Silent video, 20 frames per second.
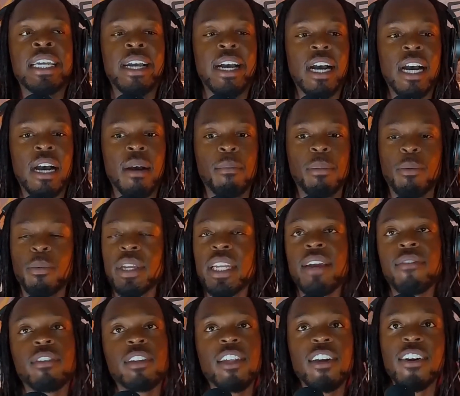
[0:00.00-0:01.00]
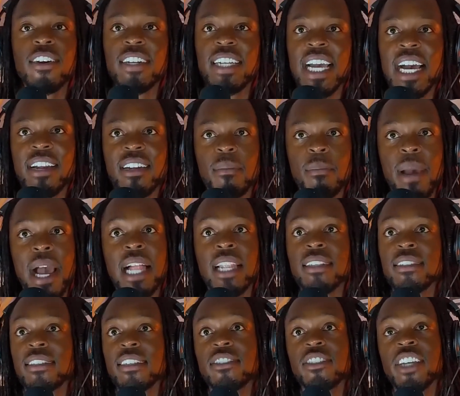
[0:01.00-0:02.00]
but we never learned how to
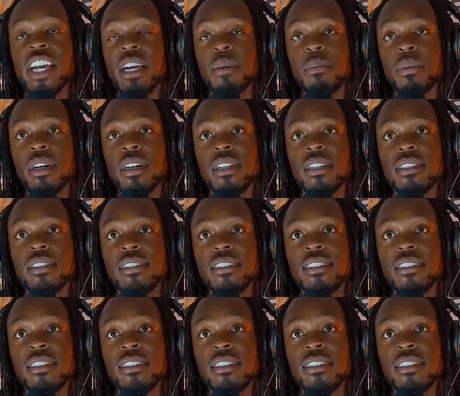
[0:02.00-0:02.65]
balance a checkbook.